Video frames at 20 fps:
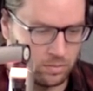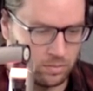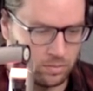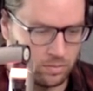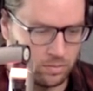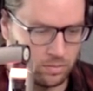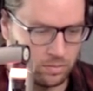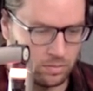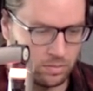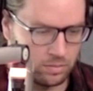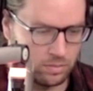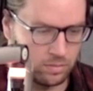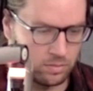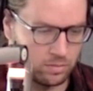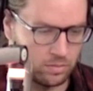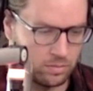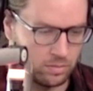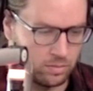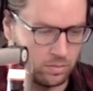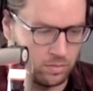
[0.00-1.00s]

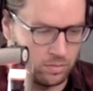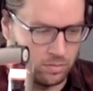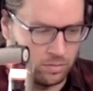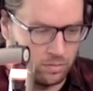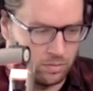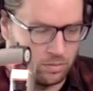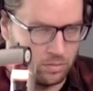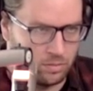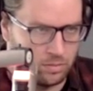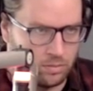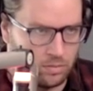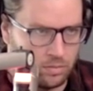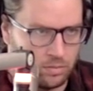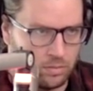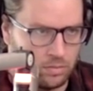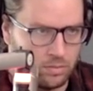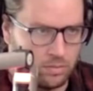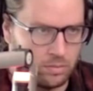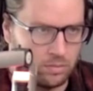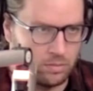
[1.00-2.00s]

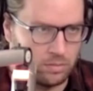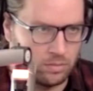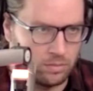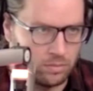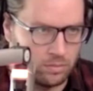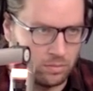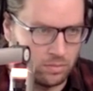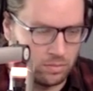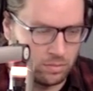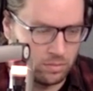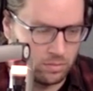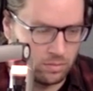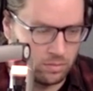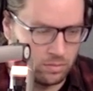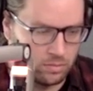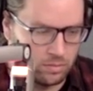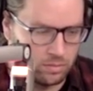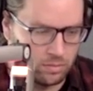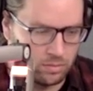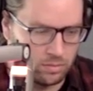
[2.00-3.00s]

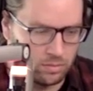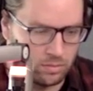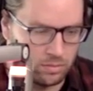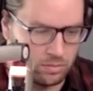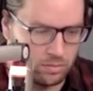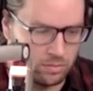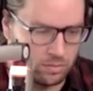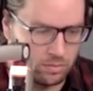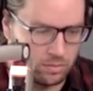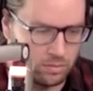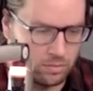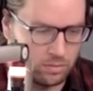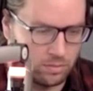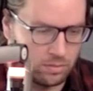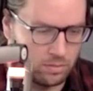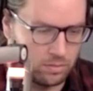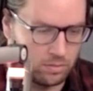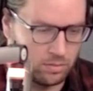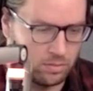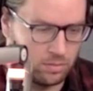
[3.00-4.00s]

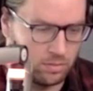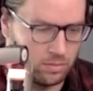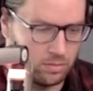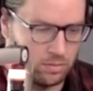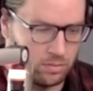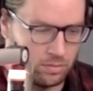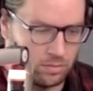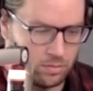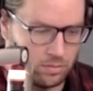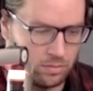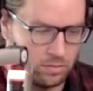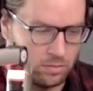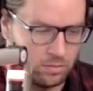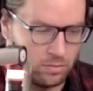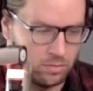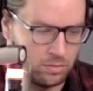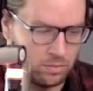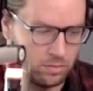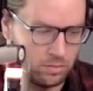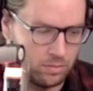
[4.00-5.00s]

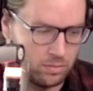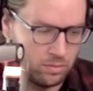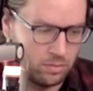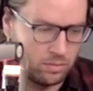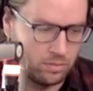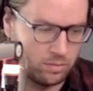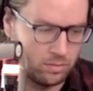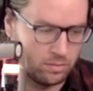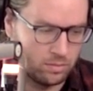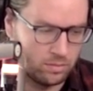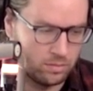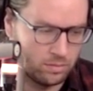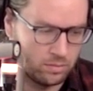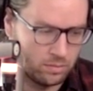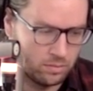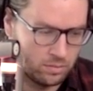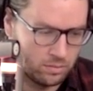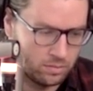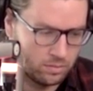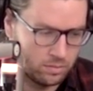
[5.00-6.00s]

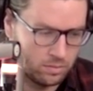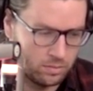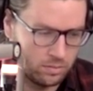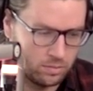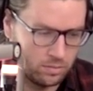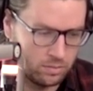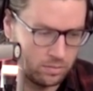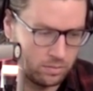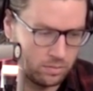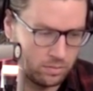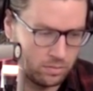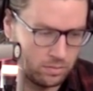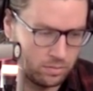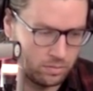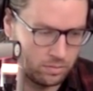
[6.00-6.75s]
The person shown says nothing.